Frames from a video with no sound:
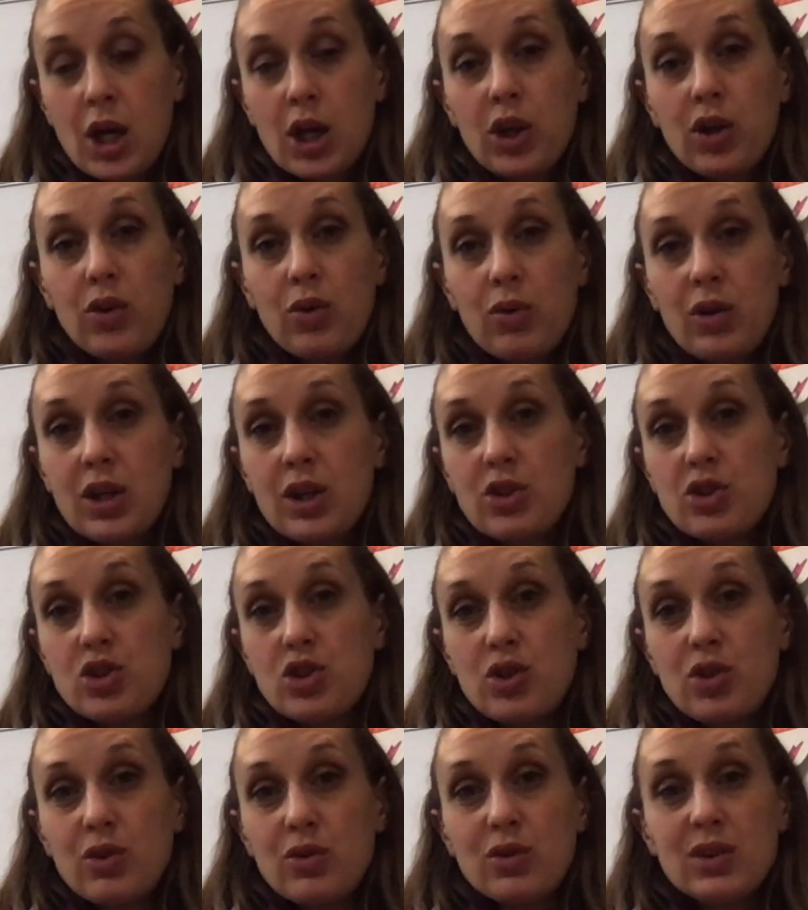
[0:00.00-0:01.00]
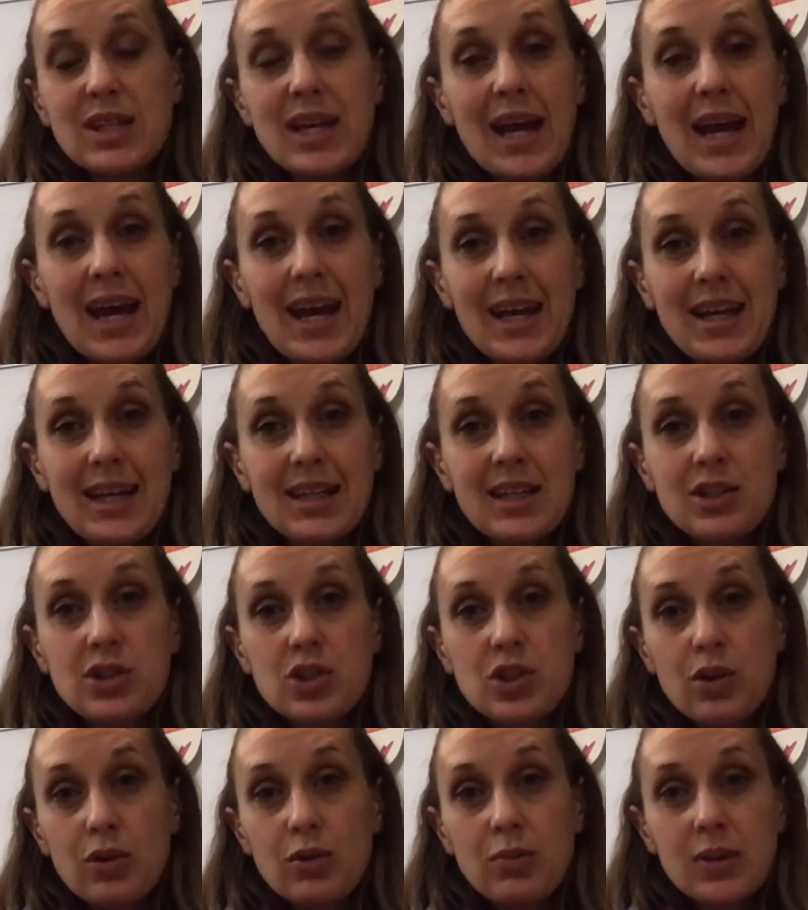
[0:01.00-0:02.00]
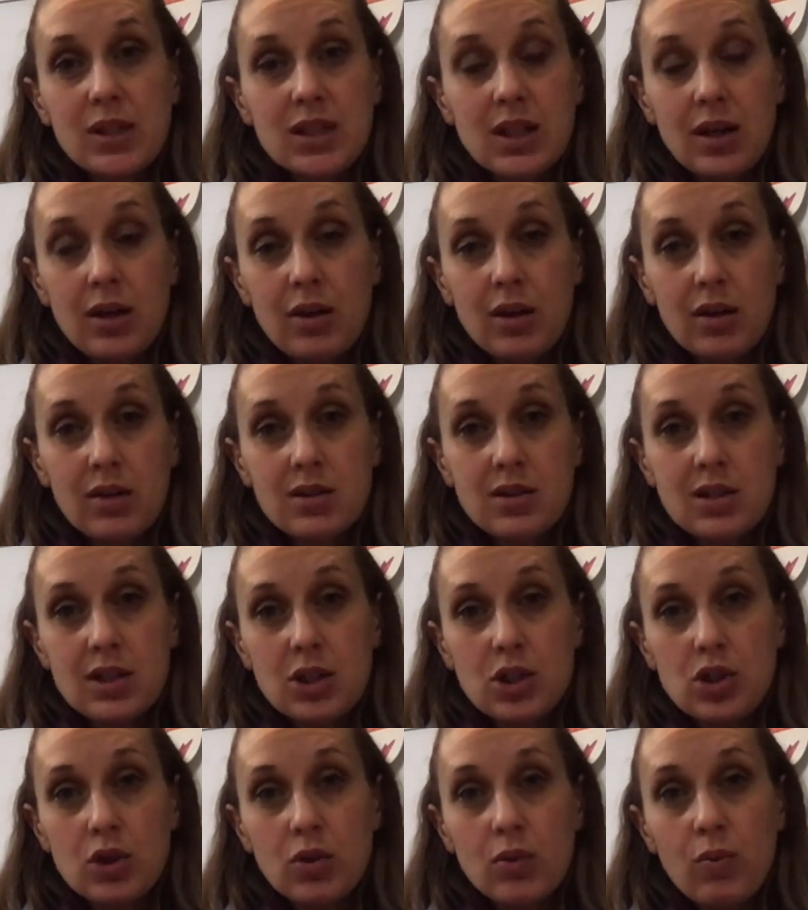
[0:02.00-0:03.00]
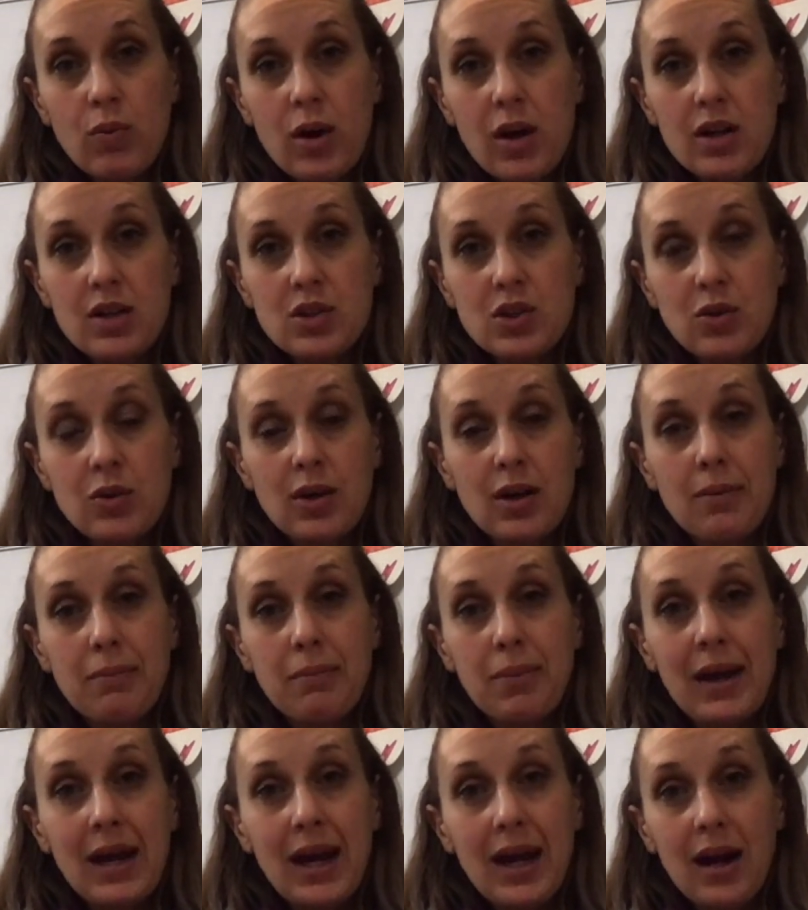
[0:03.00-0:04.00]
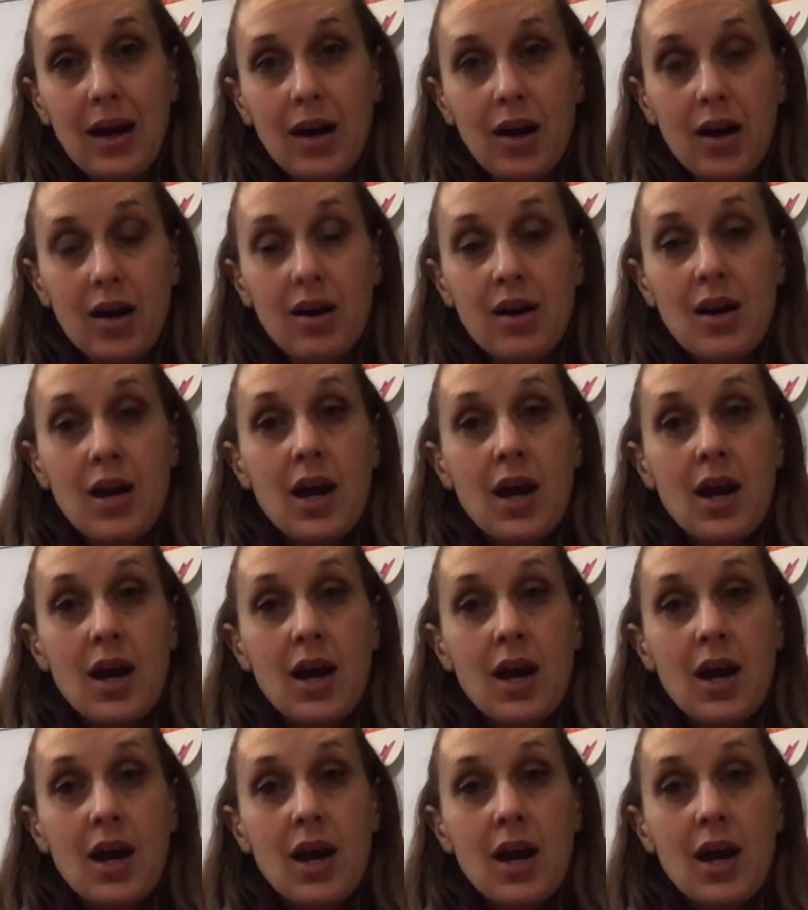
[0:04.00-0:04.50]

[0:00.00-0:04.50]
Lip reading: you can choose any two materials that you want to compare.